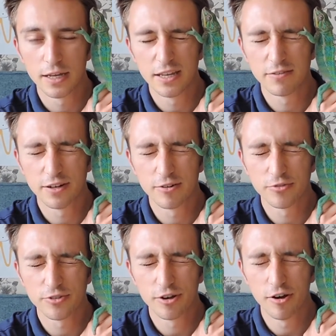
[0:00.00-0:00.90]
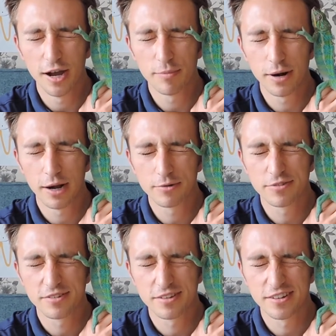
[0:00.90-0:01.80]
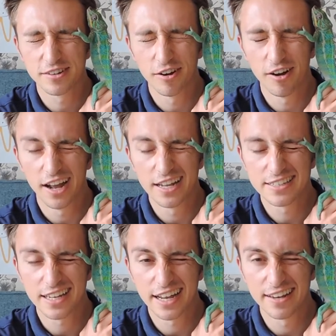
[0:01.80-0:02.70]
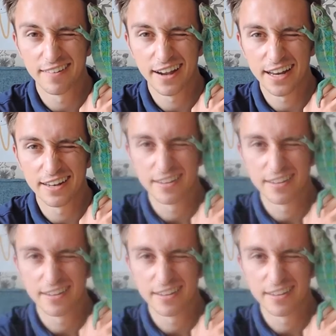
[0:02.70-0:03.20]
even onto your eyebrows, your eyes and your head.